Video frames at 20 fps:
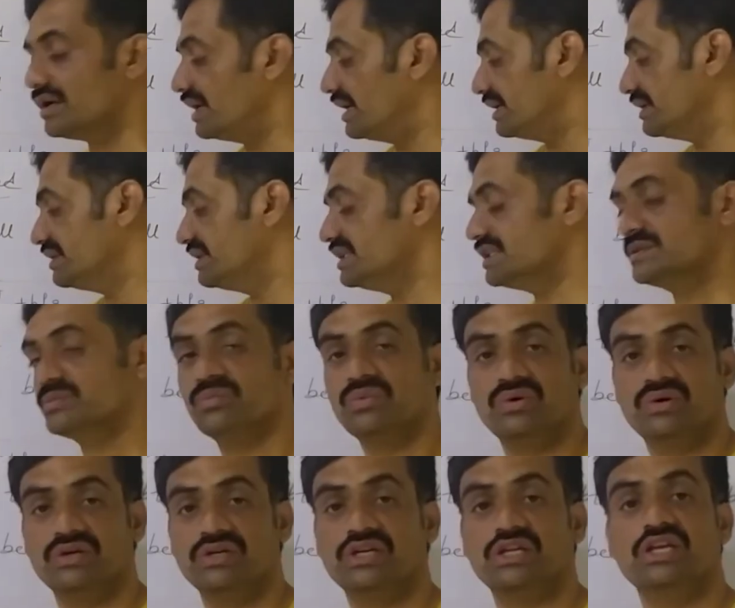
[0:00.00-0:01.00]
at this
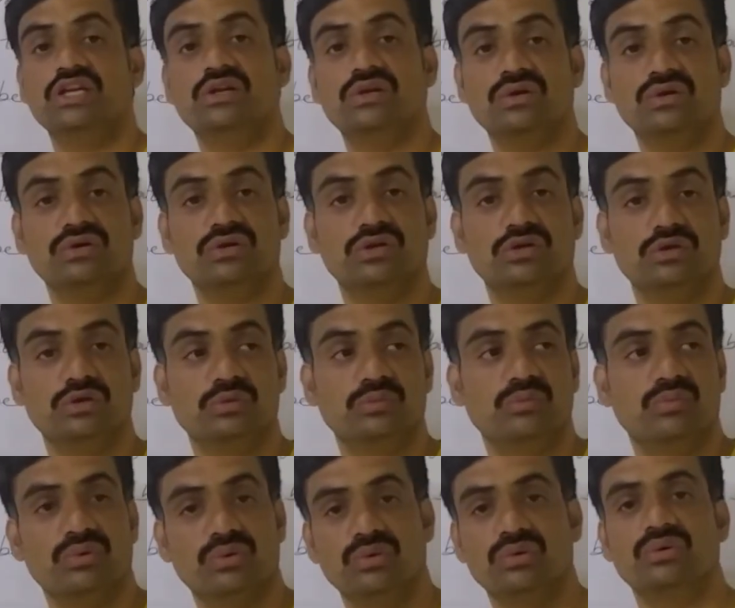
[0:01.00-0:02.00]
point in order to
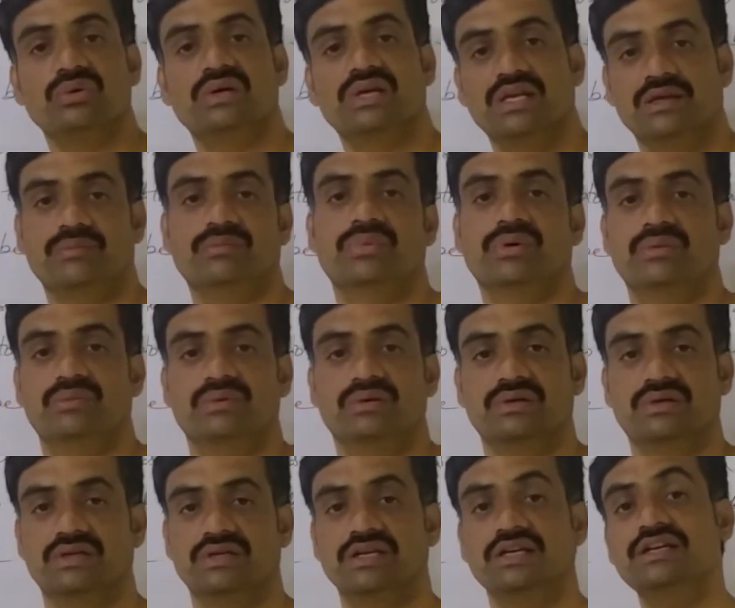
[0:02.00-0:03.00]
blow a bubble.
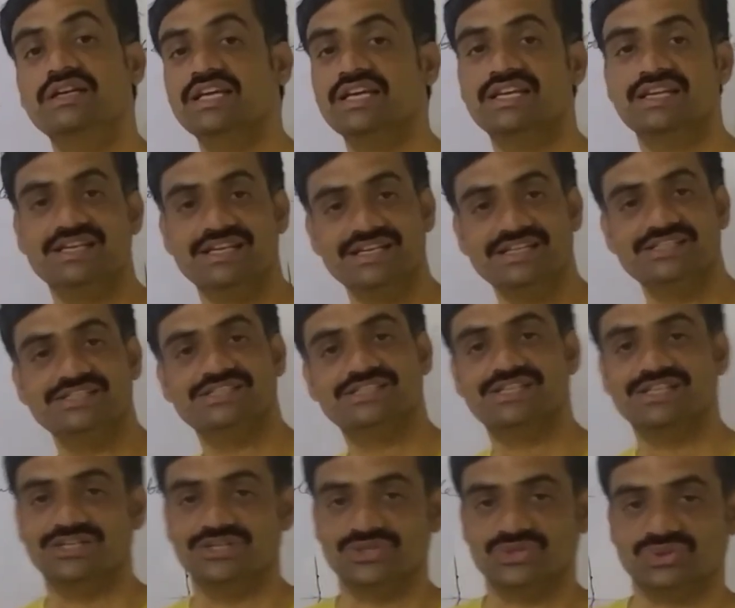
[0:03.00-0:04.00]
Take a
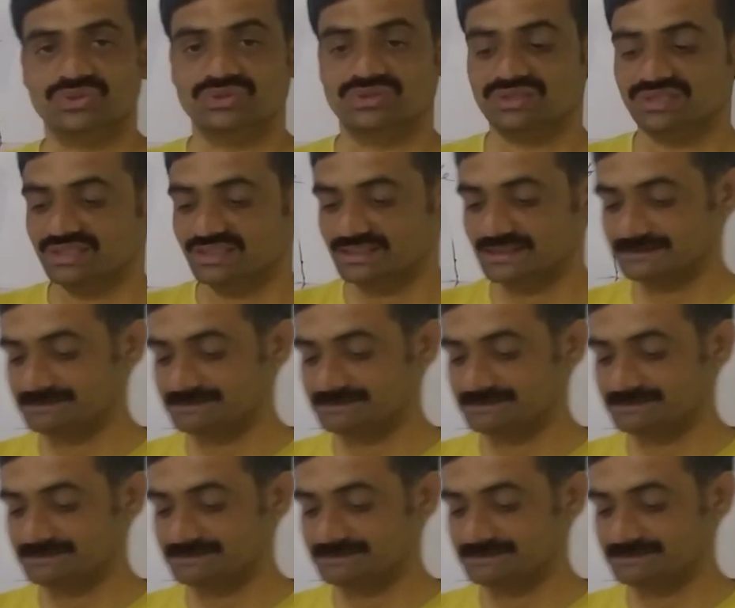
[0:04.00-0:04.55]
screenshot.